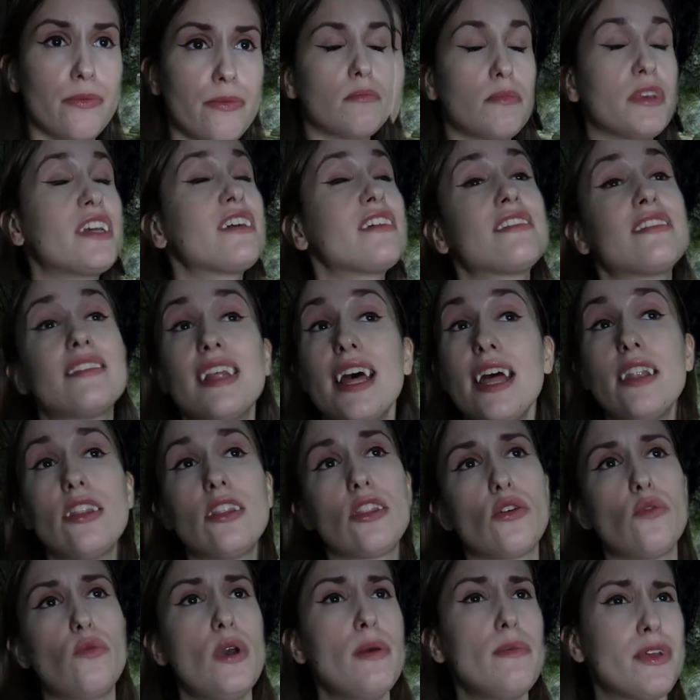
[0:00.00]
Because then
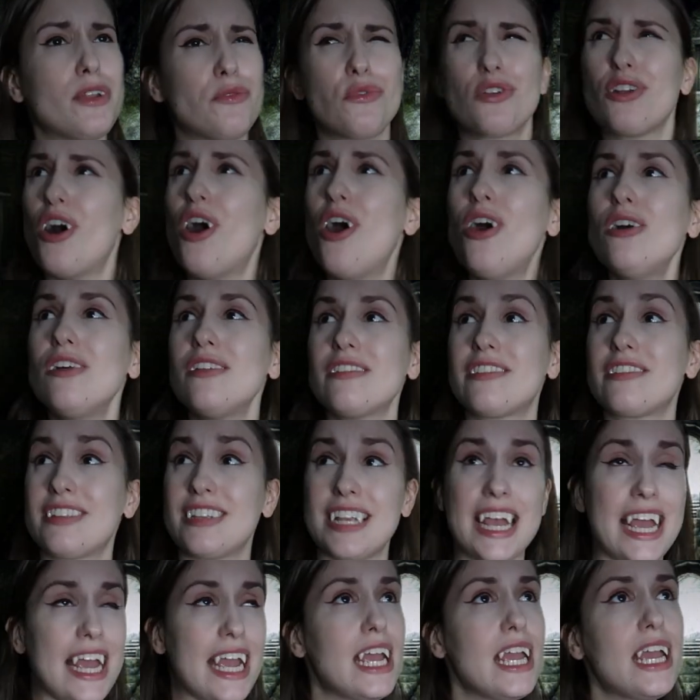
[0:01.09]
the women would all
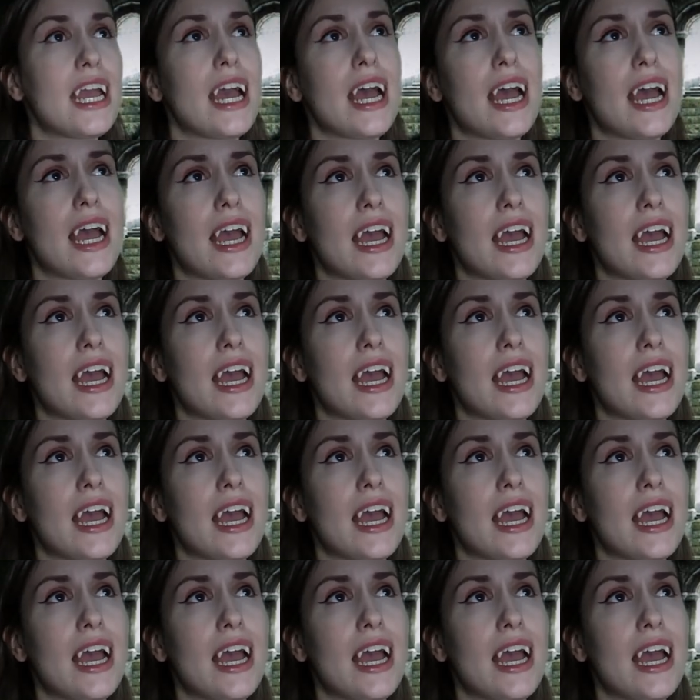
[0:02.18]
say,